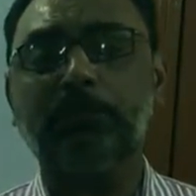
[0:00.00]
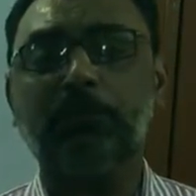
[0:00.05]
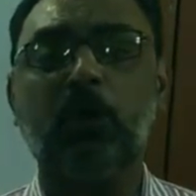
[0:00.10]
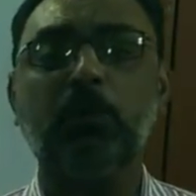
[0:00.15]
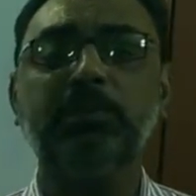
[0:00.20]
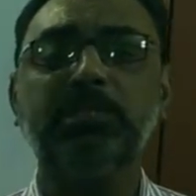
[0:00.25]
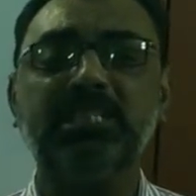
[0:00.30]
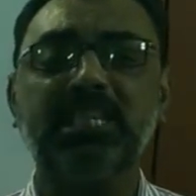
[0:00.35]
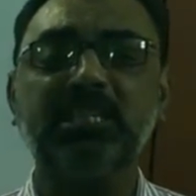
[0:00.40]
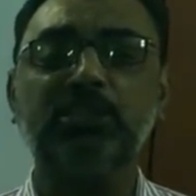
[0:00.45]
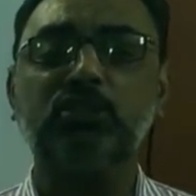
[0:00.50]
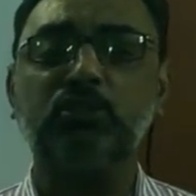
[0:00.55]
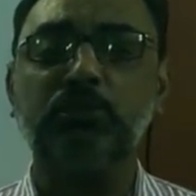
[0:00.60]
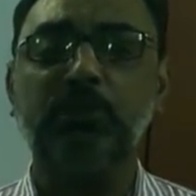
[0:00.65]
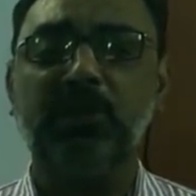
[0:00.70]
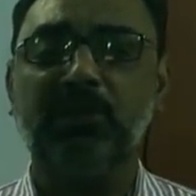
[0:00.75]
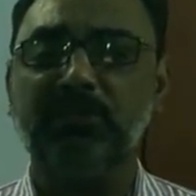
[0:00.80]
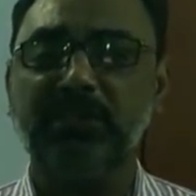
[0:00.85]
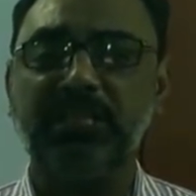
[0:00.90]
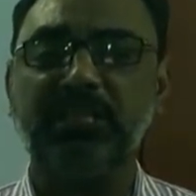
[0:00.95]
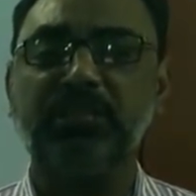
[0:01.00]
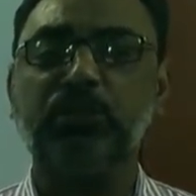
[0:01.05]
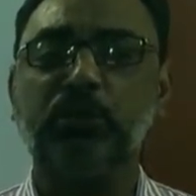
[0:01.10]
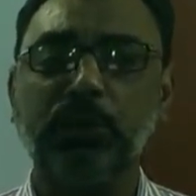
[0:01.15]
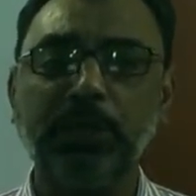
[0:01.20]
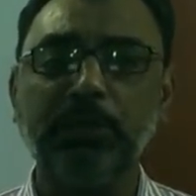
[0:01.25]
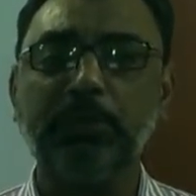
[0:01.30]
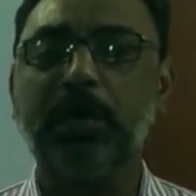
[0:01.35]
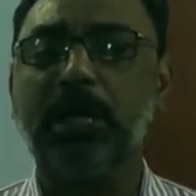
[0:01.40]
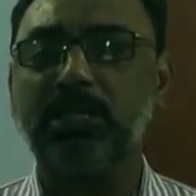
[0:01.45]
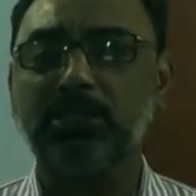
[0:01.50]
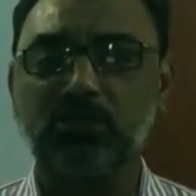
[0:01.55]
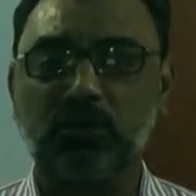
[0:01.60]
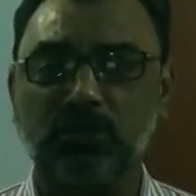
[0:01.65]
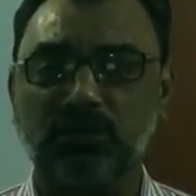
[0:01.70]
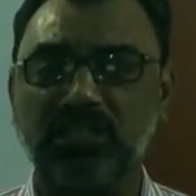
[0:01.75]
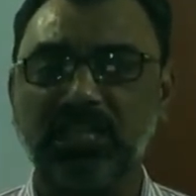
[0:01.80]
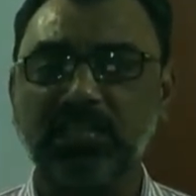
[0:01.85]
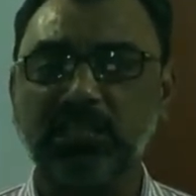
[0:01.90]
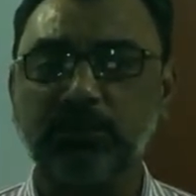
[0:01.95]
promising to pay within 3 months
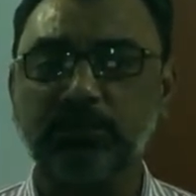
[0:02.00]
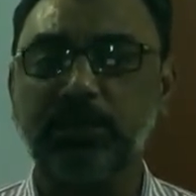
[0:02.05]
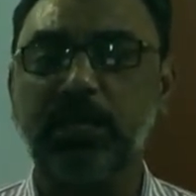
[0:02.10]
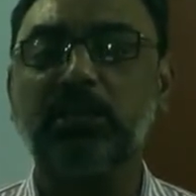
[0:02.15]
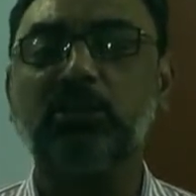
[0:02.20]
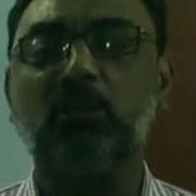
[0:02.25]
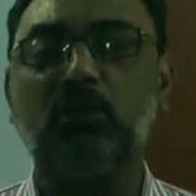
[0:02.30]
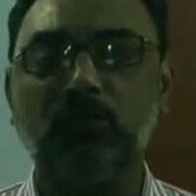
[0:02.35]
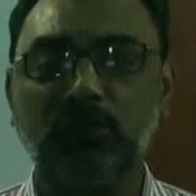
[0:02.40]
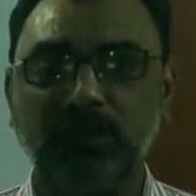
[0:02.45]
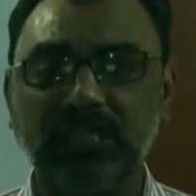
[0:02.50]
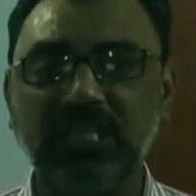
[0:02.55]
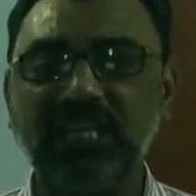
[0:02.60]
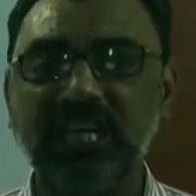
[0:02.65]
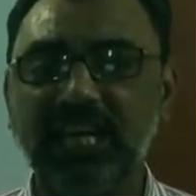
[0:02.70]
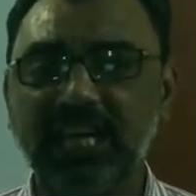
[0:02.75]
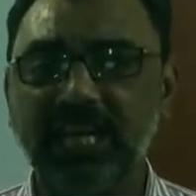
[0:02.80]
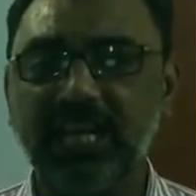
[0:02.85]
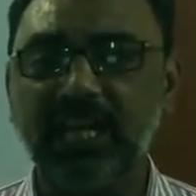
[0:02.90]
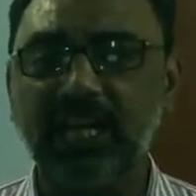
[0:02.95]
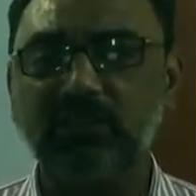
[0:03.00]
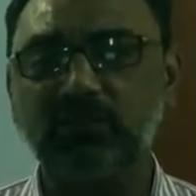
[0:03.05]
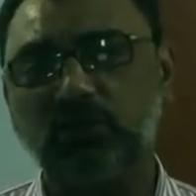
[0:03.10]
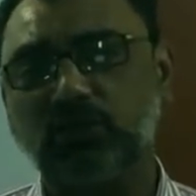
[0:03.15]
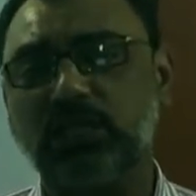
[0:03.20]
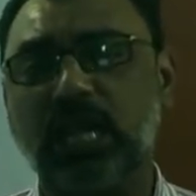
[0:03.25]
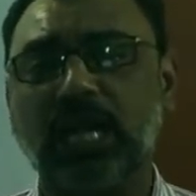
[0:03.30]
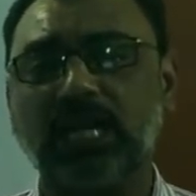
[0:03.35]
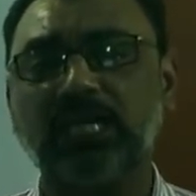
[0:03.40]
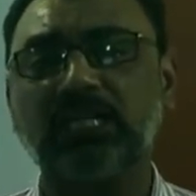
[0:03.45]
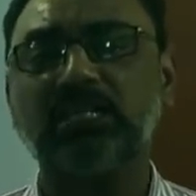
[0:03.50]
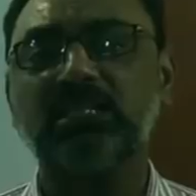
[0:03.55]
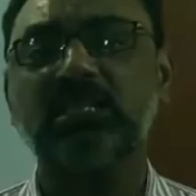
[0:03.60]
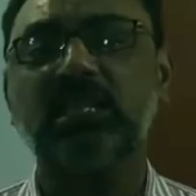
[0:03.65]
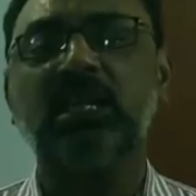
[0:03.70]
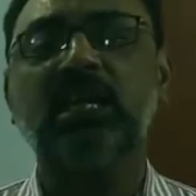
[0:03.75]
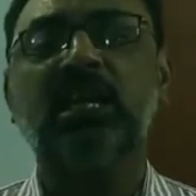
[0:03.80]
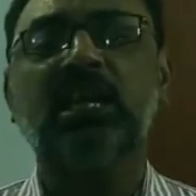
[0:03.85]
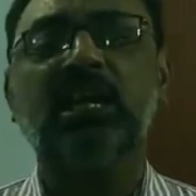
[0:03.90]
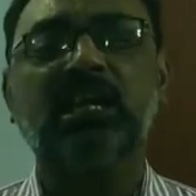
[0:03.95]
or 6 months or within a year, so that is
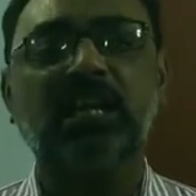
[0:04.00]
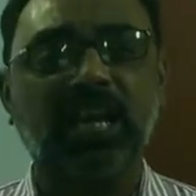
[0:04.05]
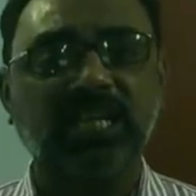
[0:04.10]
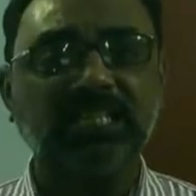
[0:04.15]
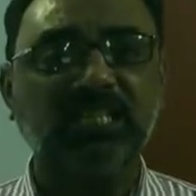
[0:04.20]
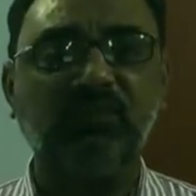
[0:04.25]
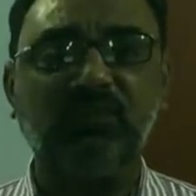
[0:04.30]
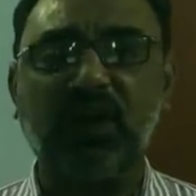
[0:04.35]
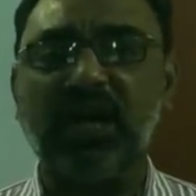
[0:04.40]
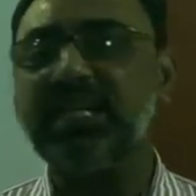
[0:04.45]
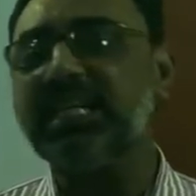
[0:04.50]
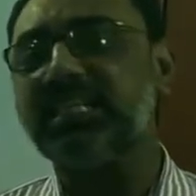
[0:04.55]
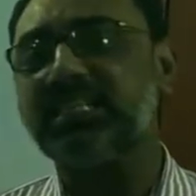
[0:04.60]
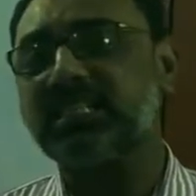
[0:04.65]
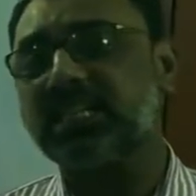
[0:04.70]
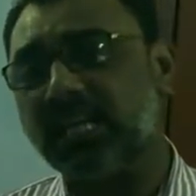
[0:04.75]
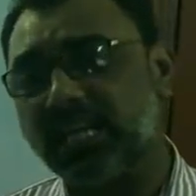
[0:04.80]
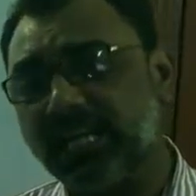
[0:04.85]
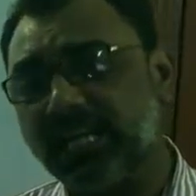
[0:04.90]
classified as